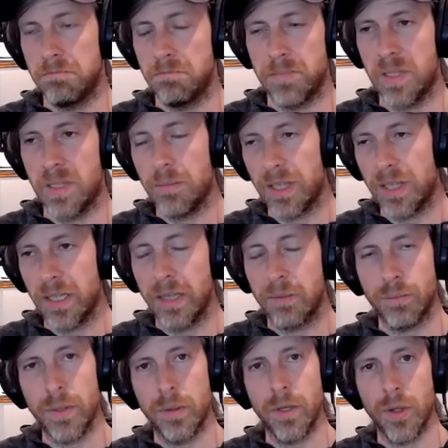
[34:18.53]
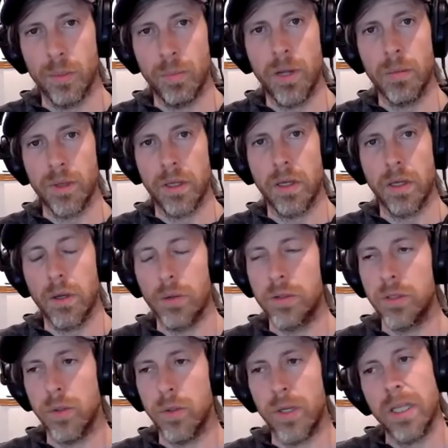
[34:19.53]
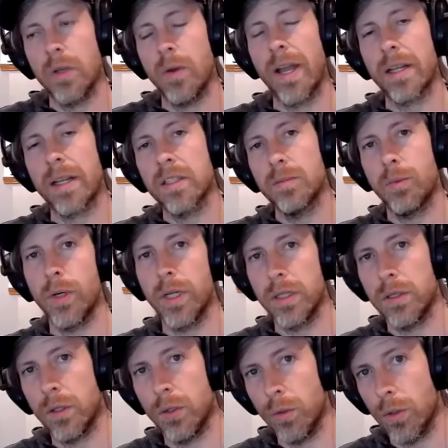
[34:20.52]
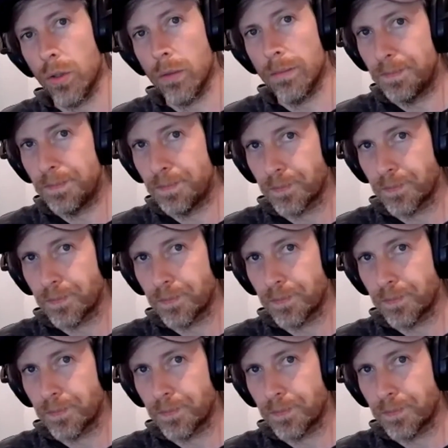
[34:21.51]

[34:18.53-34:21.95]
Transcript: something that the public can go to, and then you export it to Google.